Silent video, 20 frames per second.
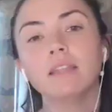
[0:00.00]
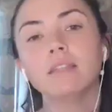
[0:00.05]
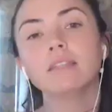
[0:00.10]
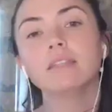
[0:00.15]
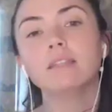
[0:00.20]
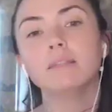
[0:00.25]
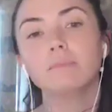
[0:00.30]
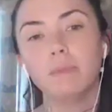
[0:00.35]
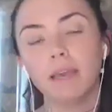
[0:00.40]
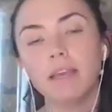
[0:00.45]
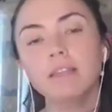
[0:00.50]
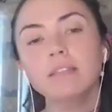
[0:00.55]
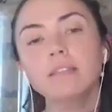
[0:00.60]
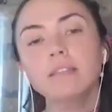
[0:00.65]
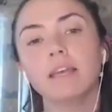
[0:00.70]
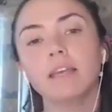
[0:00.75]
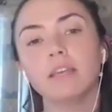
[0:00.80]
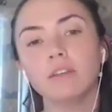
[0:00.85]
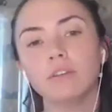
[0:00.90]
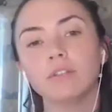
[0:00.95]
the space
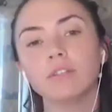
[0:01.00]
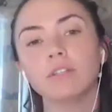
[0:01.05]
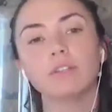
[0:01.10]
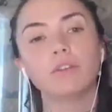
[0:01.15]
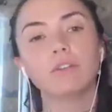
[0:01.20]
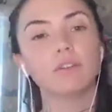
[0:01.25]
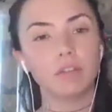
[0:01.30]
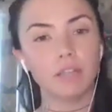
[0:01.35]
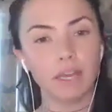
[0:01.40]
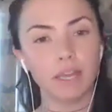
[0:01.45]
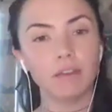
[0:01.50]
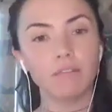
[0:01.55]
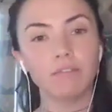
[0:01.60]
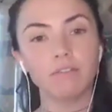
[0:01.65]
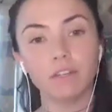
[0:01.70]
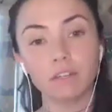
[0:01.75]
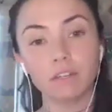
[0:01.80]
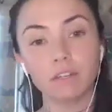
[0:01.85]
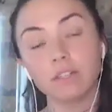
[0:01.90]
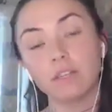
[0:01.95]
that you just created
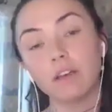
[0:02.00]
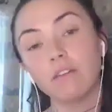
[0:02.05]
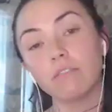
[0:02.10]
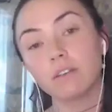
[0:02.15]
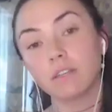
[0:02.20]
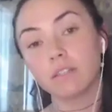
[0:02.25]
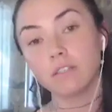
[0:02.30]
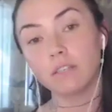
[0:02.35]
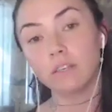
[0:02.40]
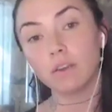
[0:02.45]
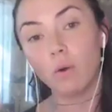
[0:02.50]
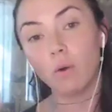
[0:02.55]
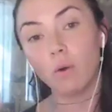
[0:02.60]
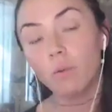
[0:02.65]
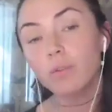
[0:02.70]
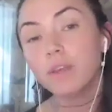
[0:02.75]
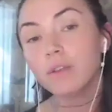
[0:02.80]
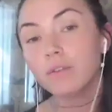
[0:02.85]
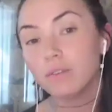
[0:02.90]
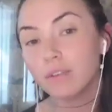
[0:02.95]
for yourself, because the
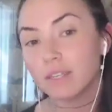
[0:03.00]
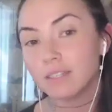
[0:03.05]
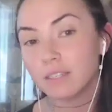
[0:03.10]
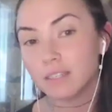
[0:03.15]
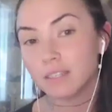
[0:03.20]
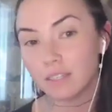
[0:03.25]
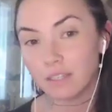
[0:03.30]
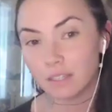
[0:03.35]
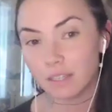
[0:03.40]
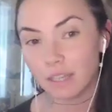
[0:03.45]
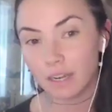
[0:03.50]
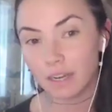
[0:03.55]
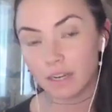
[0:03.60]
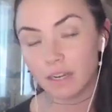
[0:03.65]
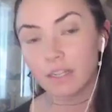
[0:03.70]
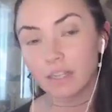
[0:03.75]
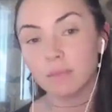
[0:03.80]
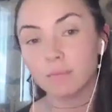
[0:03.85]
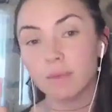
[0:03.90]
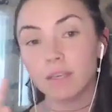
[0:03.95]
only reason it's there
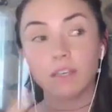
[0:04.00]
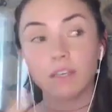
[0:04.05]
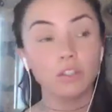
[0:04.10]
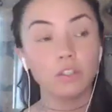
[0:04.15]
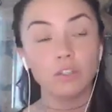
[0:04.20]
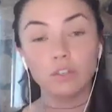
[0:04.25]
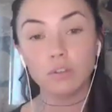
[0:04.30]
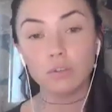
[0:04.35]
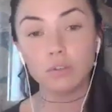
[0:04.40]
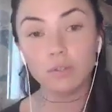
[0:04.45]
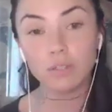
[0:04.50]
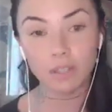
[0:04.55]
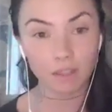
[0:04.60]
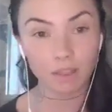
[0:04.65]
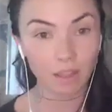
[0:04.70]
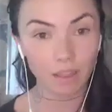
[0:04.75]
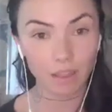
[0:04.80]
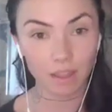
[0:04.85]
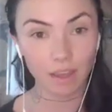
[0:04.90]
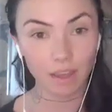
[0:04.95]
is because you did
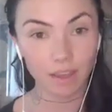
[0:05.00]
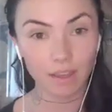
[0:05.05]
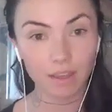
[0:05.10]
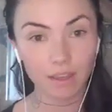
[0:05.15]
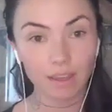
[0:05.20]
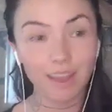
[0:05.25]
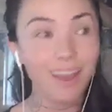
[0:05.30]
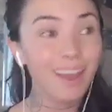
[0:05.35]
the thing.